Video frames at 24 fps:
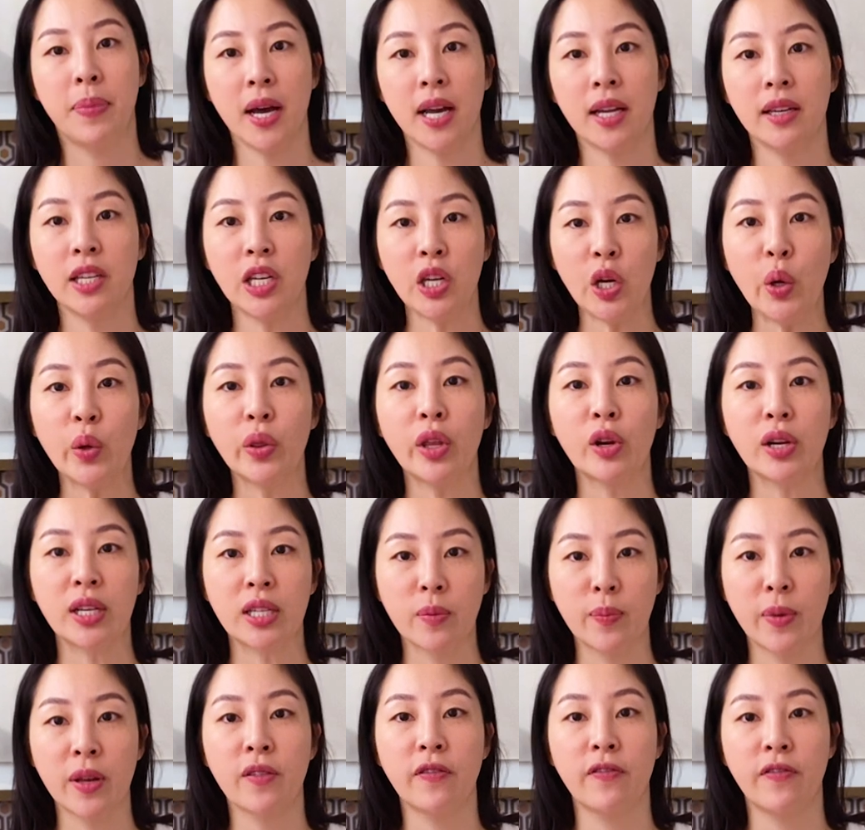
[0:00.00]
But you know, there is
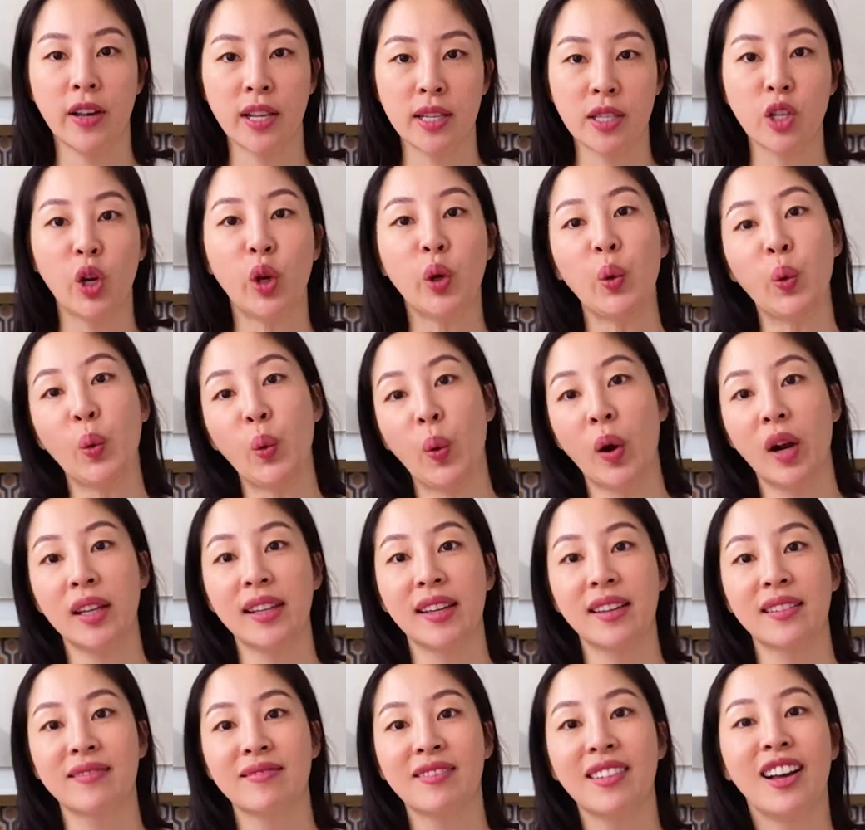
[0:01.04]
a bit of fuss on
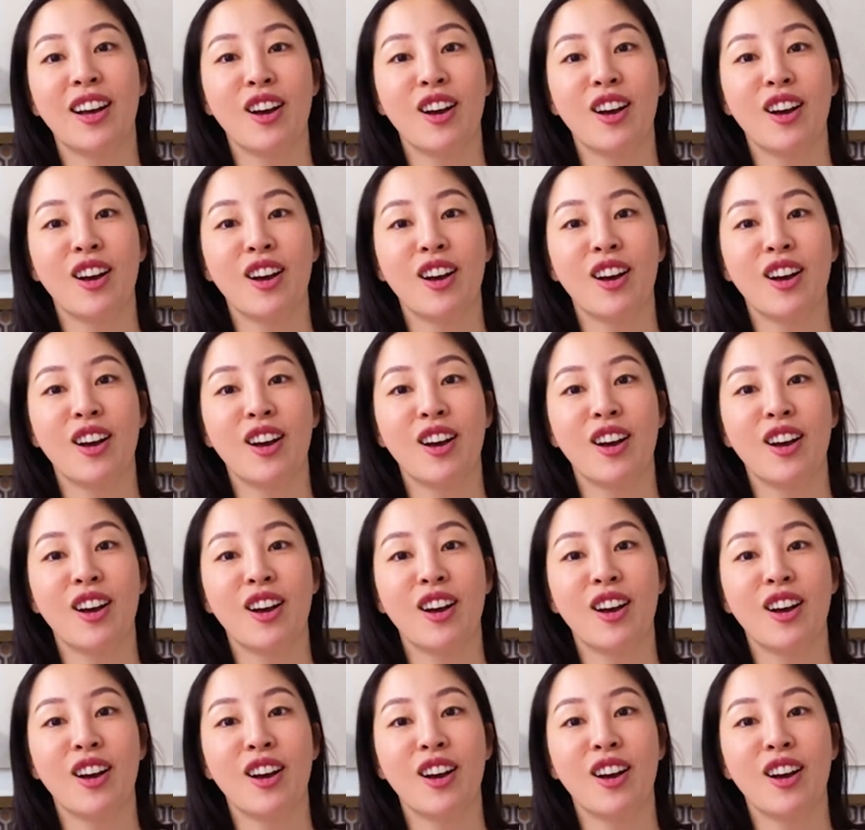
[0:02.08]
520.